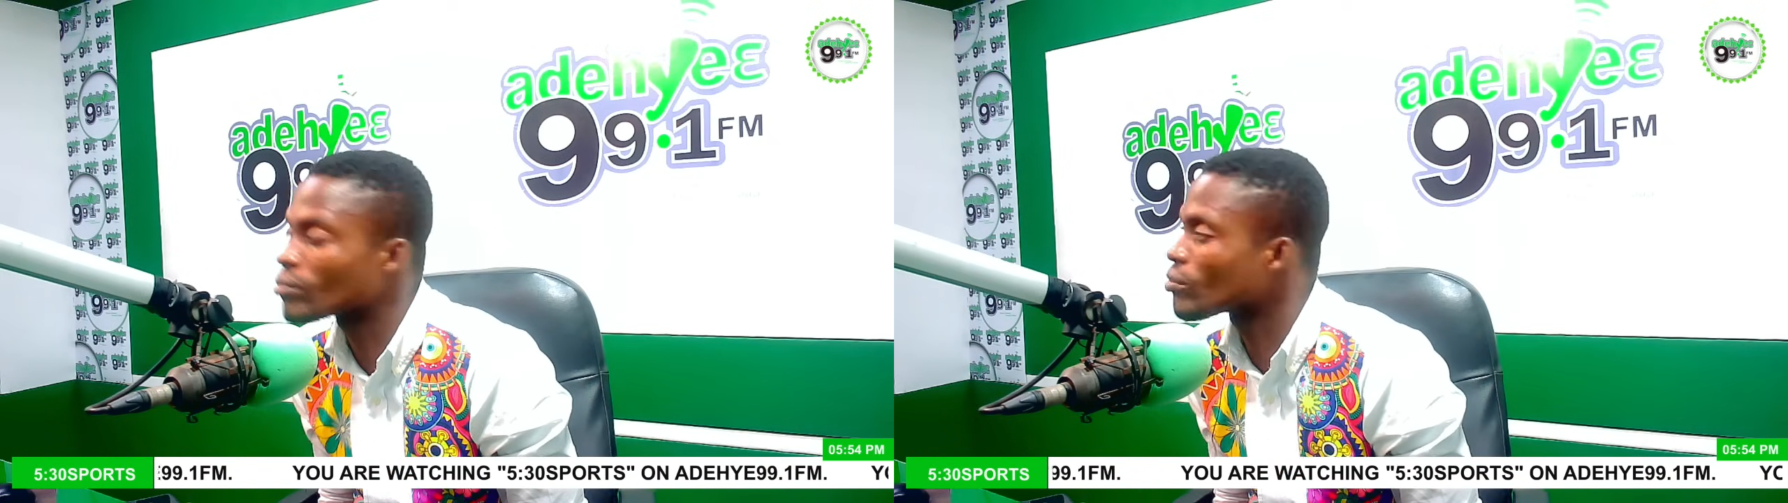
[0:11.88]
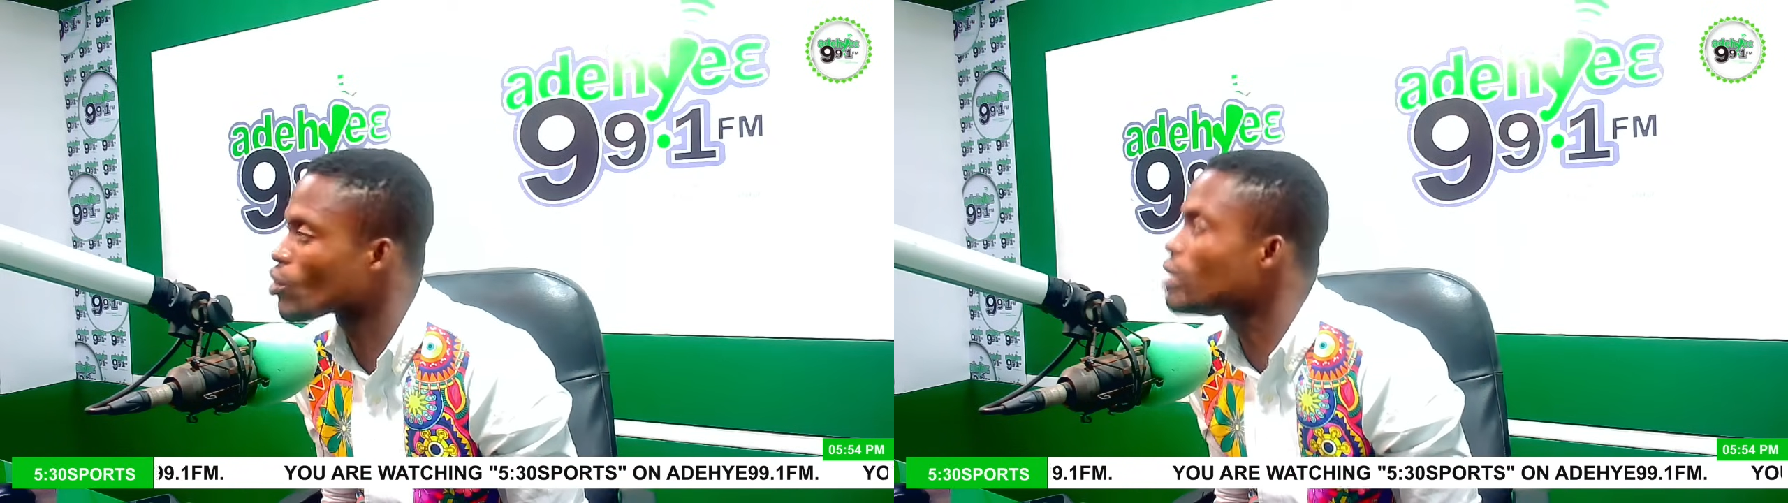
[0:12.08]

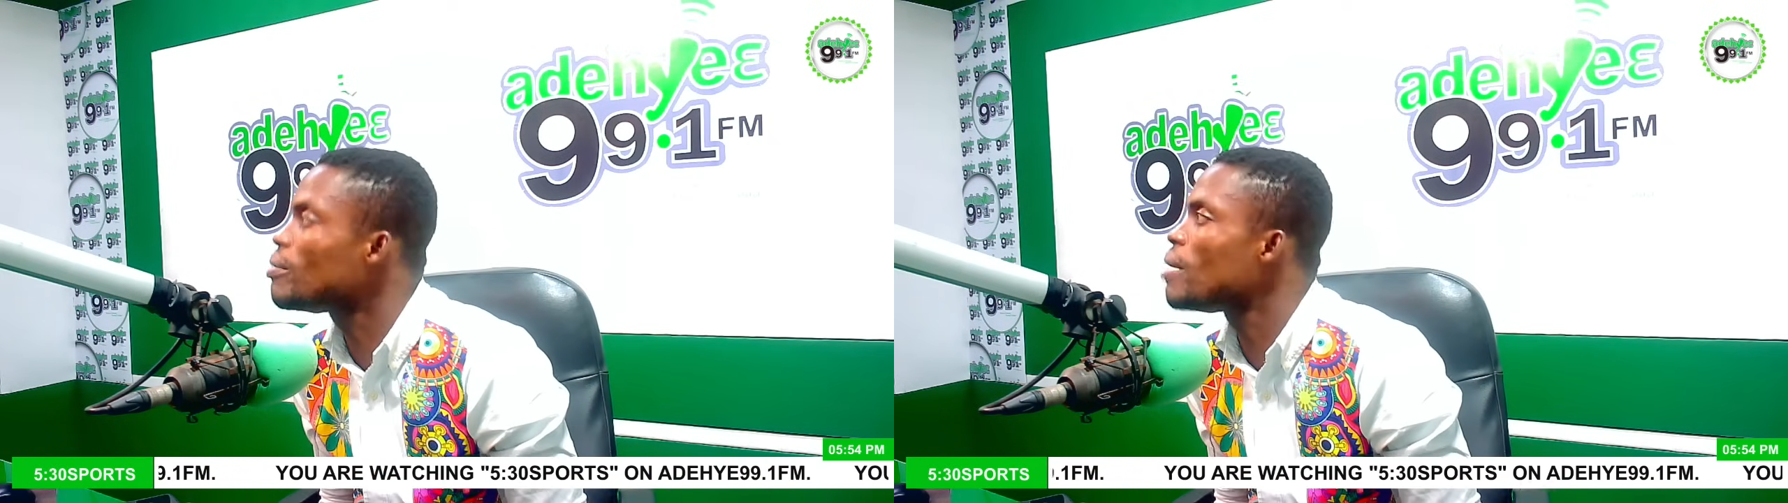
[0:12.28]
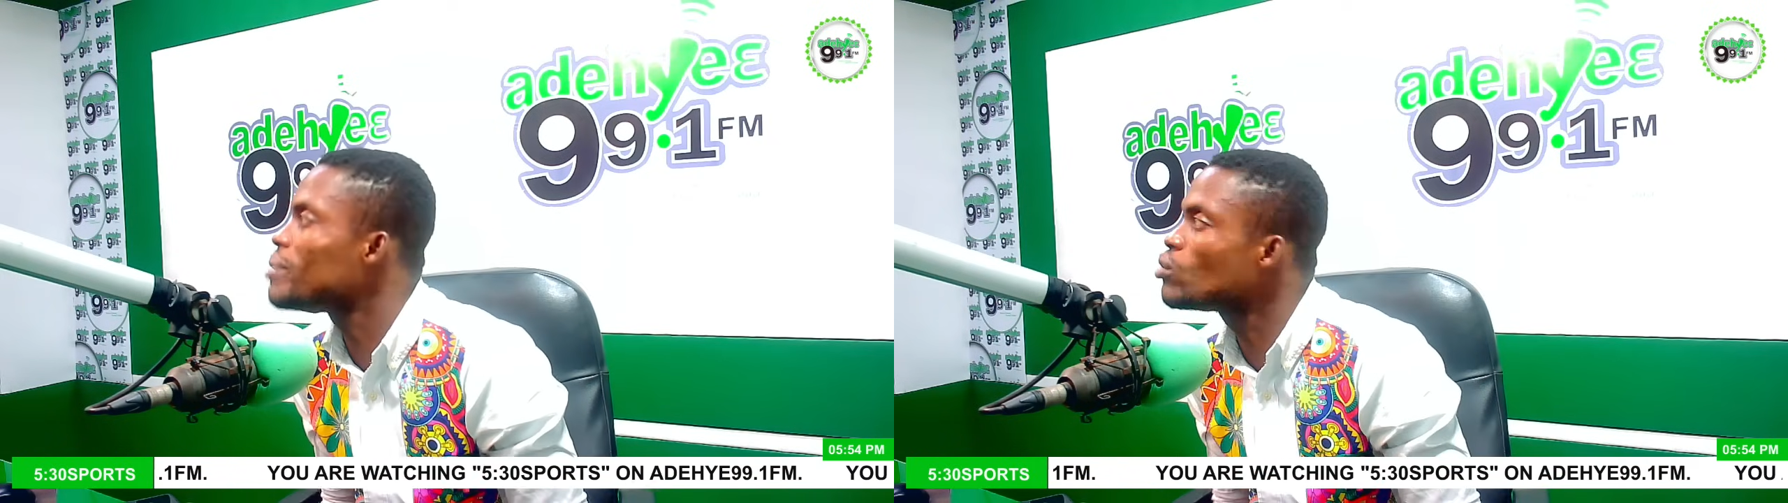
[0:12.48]
No, only
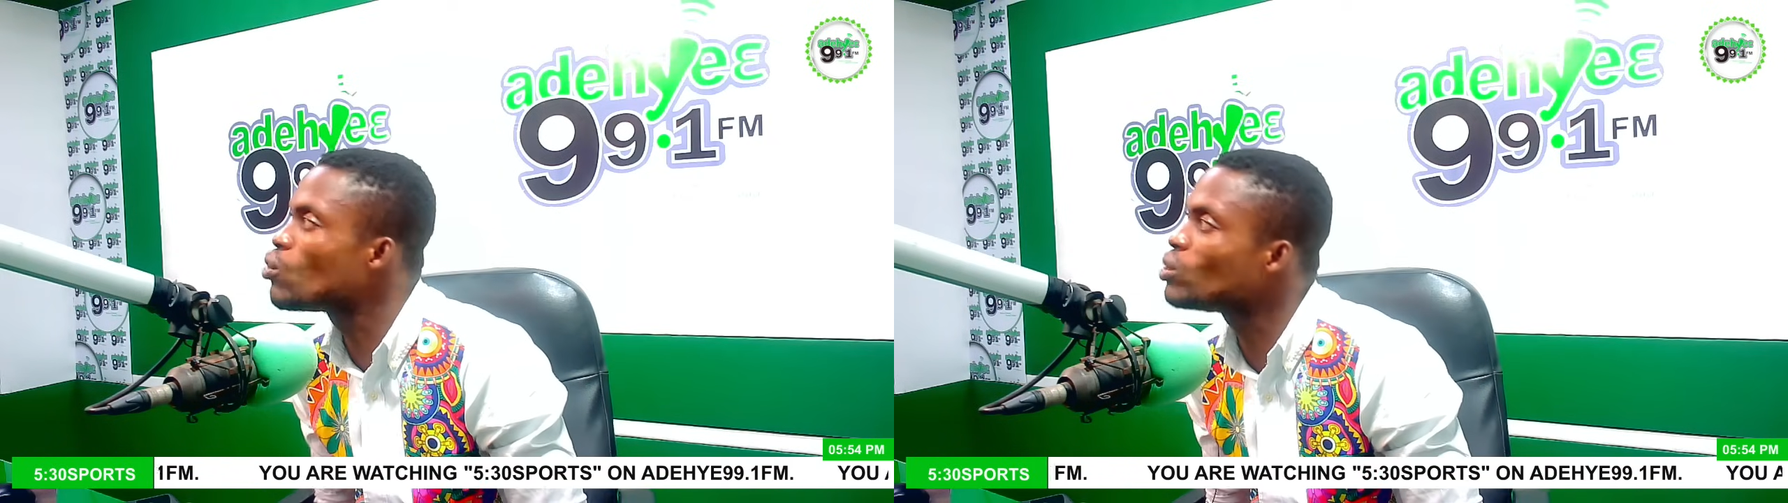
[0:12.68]
baby and good